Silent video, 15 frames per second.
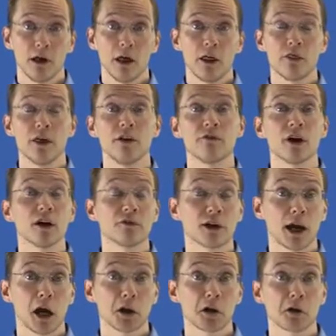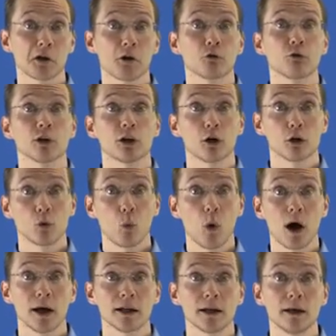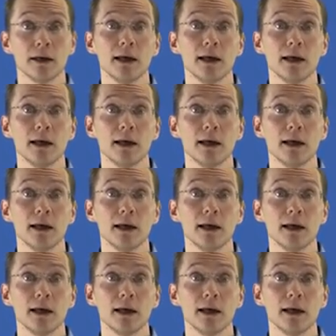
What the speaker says: then verification should return 1,